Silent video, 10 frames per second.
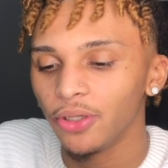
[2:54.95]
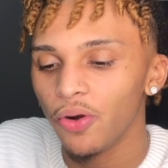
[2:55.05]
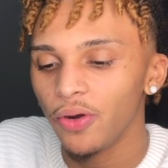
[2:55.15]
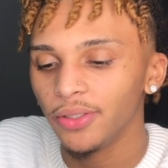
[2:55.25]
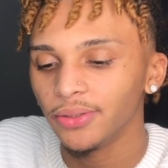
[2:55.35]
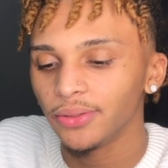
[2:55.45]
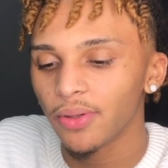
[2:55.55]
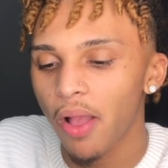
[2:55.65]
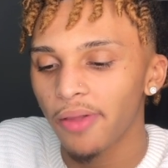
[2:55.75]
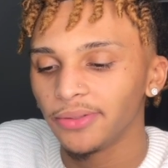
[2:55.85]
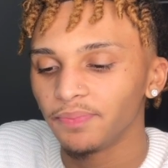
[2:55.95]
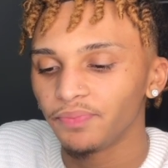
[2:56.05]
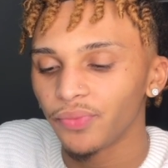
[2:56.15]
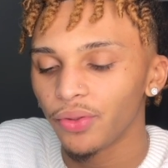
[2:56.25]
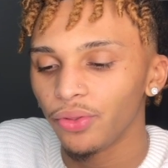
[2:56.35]
going
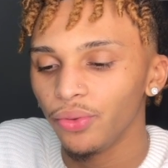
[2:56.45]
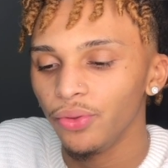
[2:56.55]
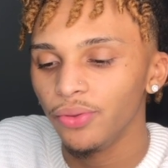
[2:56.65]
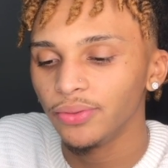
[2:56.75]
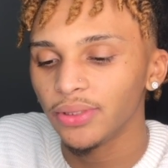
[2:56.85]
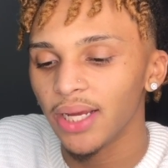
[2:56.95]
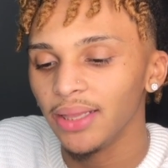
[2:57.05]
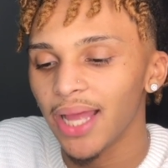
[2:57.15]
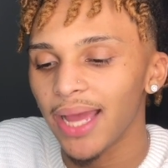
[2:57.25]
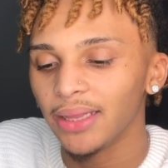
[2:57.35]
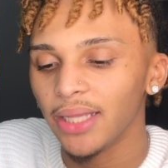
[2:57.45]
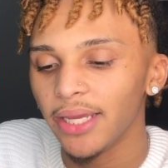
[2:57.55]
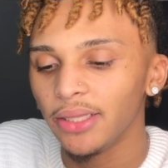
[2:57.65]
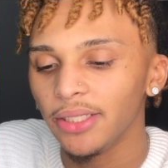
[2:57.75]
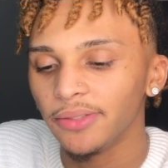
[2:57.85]
through a lot
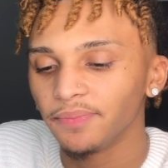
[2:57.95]
lately,